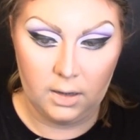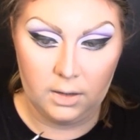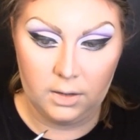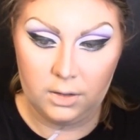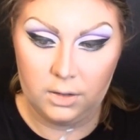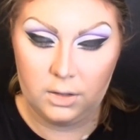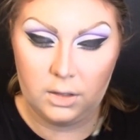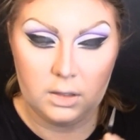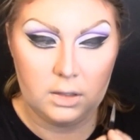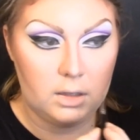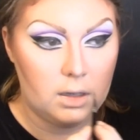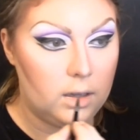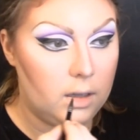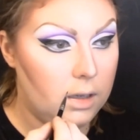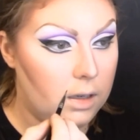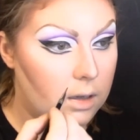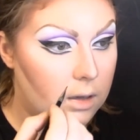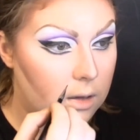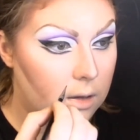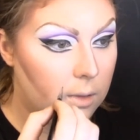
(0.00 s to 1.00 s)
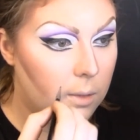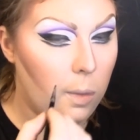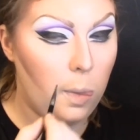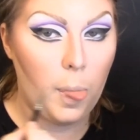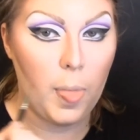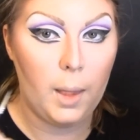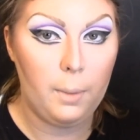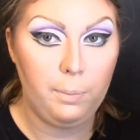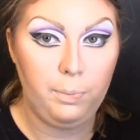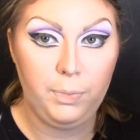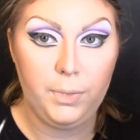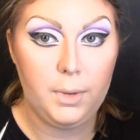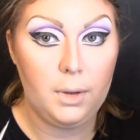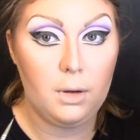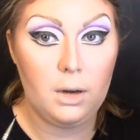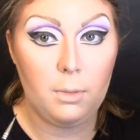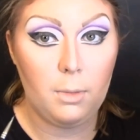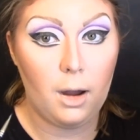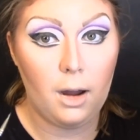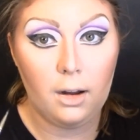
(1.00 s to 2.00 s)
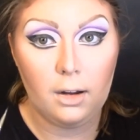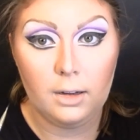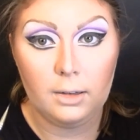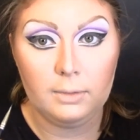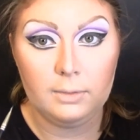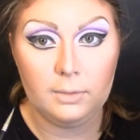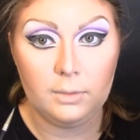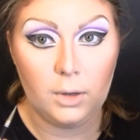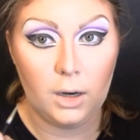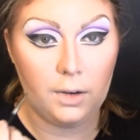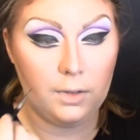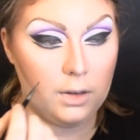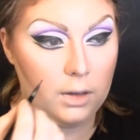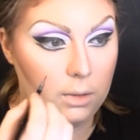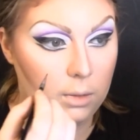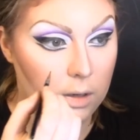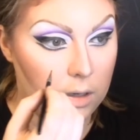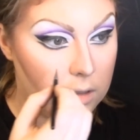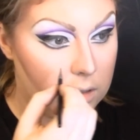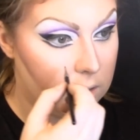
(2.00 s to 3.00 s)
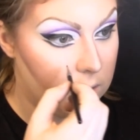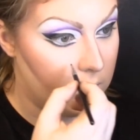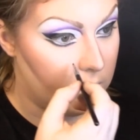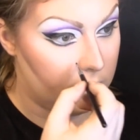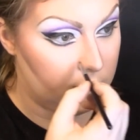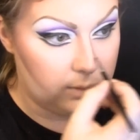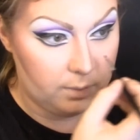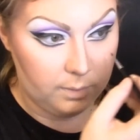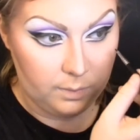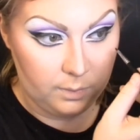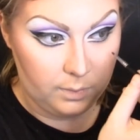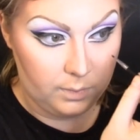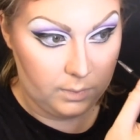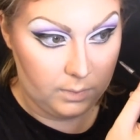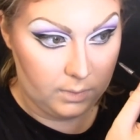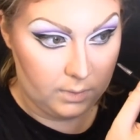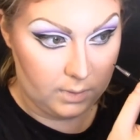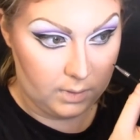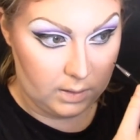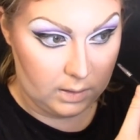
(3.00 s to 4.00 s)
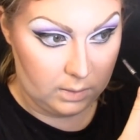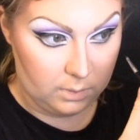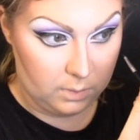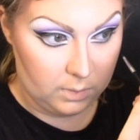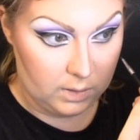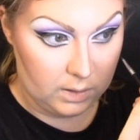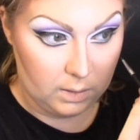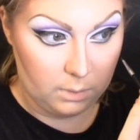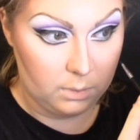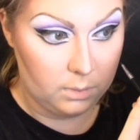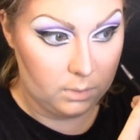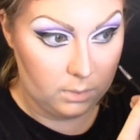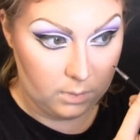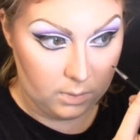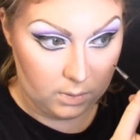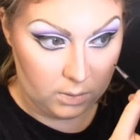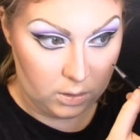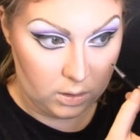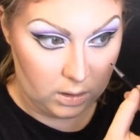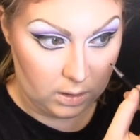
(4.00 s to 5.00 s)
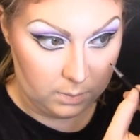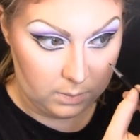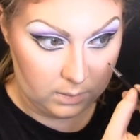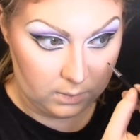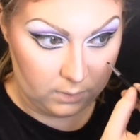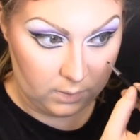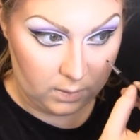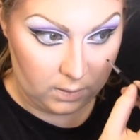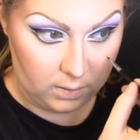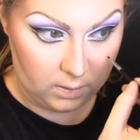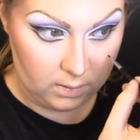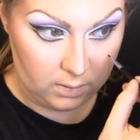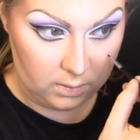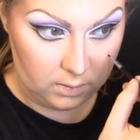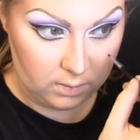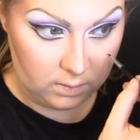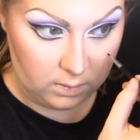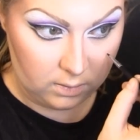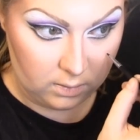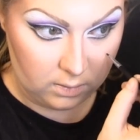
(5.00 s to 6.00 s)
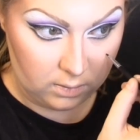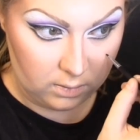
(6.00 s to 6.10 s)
it's just a little beauty mark wherever you want it to go. Some are in shapes of hearts.